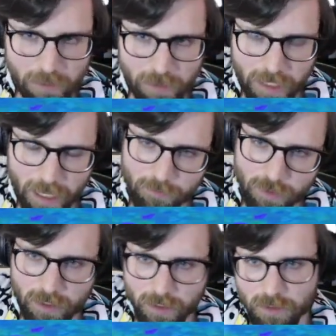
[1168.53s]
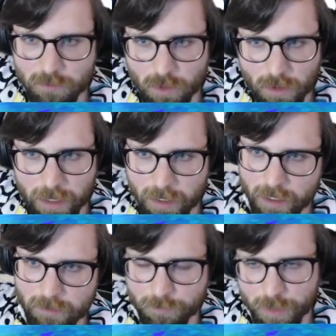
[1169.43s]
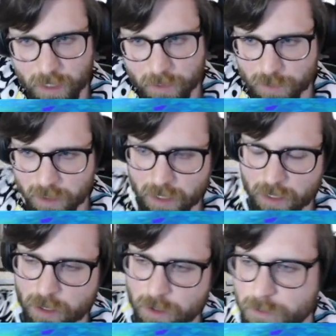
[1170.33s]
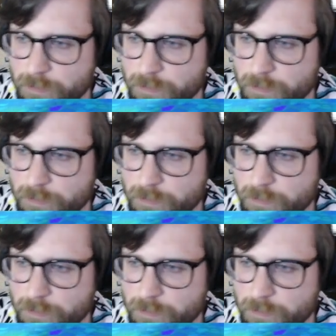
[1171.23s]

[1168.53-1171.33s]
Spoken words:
Gambit into Miraidon, pick up the KO.